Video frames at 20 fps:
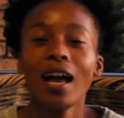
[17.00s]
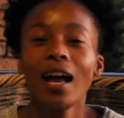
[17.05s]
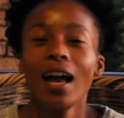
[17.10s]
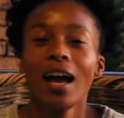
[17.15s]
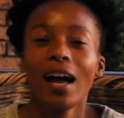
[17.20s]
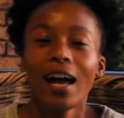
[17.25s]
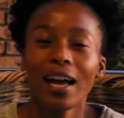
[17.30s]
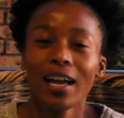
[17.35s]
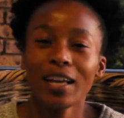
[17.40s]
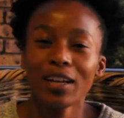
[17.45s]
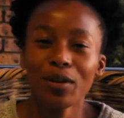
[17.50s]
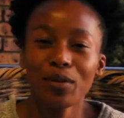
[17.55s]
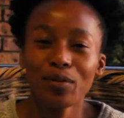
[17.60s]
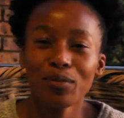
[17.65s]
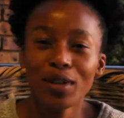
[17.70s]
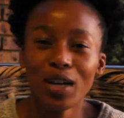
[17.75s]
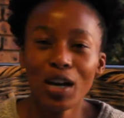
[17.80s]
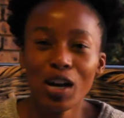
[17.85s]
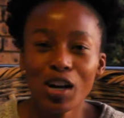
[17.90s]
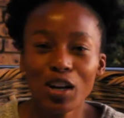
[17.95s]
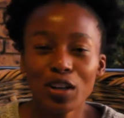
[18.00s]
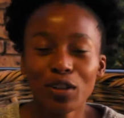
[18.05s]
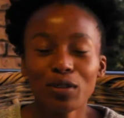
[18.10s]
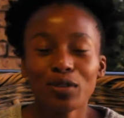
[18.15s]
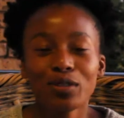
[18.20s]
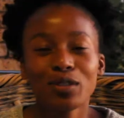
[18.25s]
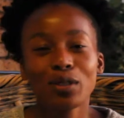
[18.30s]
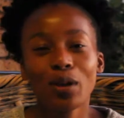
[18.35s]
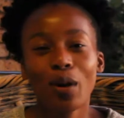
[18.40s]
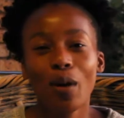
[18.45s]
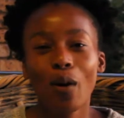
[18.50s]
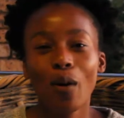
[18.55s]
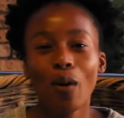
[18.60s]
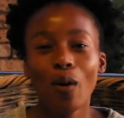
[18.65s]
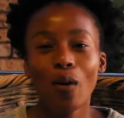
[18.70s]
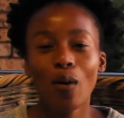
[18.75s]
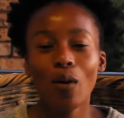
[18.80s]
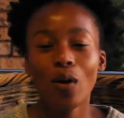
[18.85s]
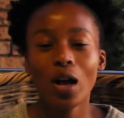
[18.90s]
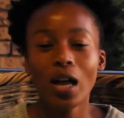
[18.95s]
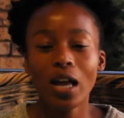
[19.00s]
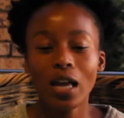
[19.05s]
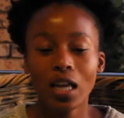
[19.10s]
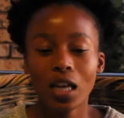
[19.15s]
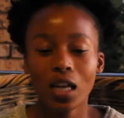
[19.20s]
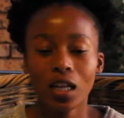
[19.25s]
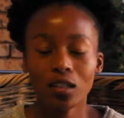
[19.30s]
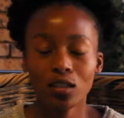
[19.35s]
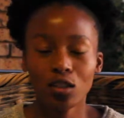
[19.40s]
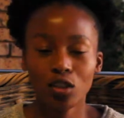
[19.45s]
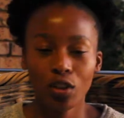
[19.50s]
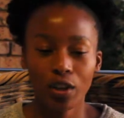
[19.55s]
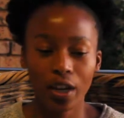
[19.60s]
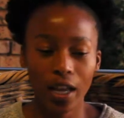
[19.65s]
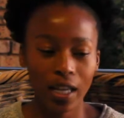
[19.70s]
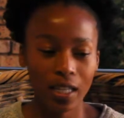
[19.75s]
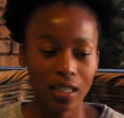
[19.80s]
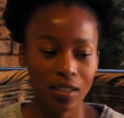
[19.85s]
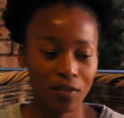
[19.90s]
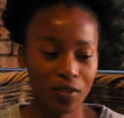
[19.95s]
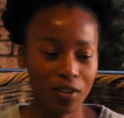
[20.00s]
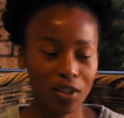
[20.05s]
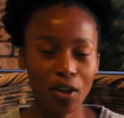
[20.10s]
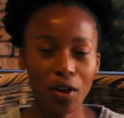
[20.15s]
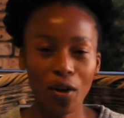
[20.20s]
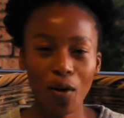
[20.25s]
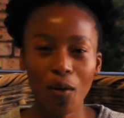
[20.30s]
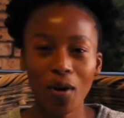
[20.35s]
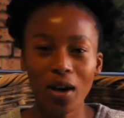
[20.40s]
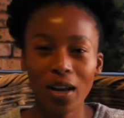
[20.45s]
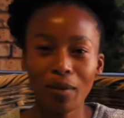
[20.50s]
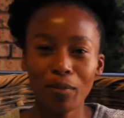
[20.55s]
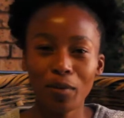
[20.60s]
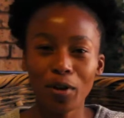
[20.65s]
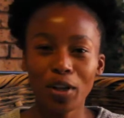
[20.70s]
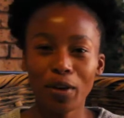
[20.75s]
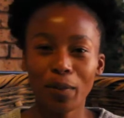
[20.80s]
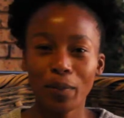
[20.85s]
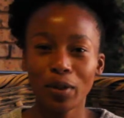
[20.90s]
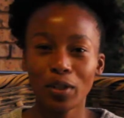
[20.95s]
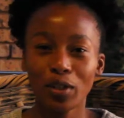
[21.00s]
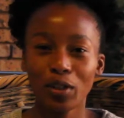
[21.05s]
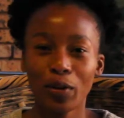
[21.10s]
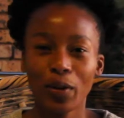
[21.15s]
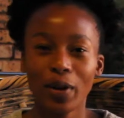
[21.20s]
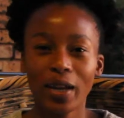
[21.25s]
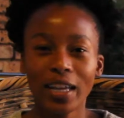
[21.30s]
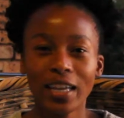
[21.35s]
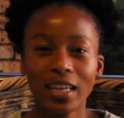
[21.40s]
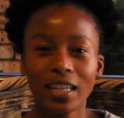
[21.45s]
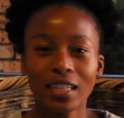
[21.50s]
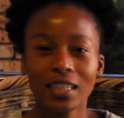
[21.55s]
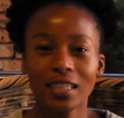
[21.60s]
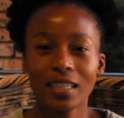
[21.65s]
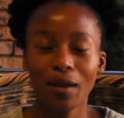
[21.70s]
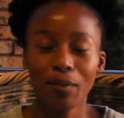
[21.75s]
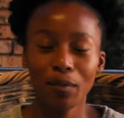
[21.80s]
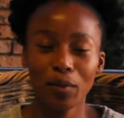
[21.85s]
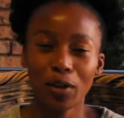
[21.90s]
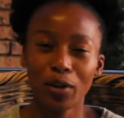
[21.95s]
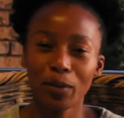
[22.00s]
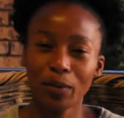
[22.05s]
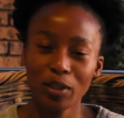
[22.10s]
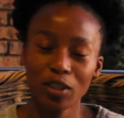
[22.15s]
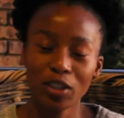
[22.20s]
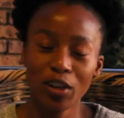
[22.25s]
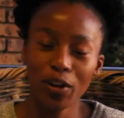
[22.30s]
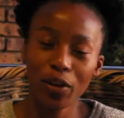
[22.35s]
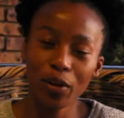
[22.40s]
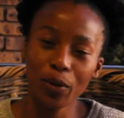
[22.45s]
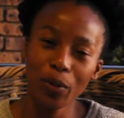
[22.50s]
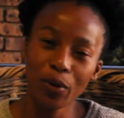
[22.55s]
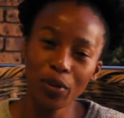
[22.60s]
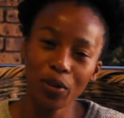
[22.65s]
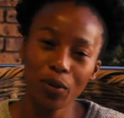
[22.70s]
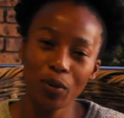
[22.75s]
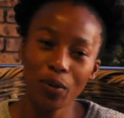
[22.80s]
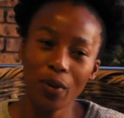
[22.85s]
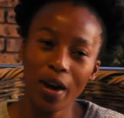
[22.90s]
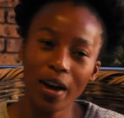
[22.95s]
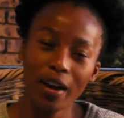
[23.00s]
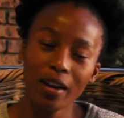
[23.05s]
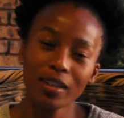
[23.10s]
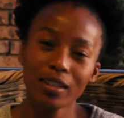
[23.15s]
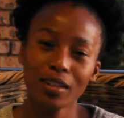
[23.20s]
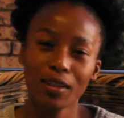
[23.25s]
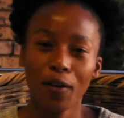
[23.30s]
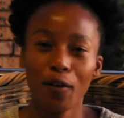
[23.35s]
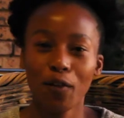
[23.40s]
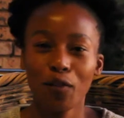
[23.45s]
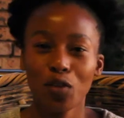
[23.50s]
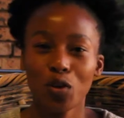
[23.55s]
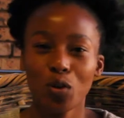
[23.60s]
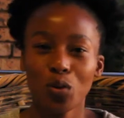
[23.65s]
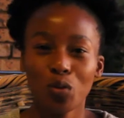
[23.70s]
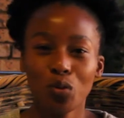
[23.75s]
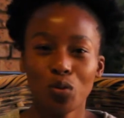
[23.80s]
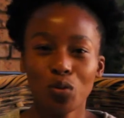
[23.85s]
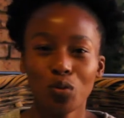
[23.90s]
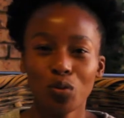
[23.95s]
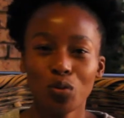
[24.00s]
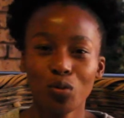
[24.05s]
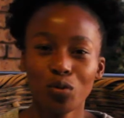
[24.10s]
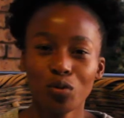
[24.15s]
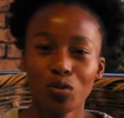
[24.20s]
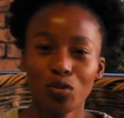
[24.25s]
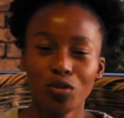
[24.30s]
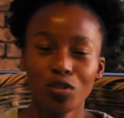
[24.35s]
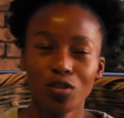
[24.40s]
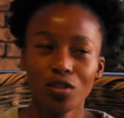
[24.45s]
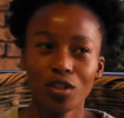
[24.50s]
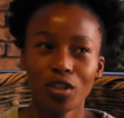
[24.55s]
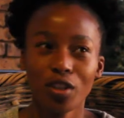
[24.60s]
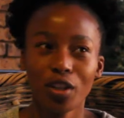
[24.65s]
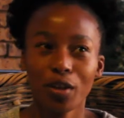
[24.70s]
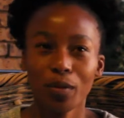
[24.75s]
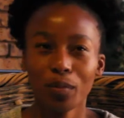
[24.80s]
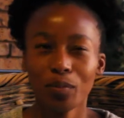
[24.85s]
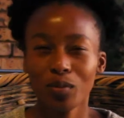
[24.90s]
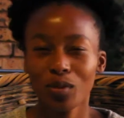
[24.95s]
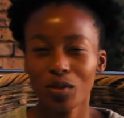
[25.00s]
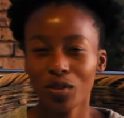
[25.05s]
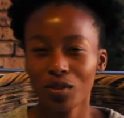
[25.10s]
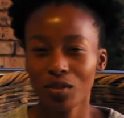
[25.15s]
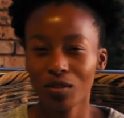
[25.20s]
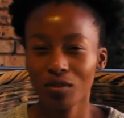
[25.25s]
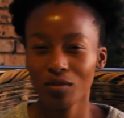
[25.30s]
I don't know. So in today's video, what I'm going to be doing is I'm going to be sharing with you guys a few tips,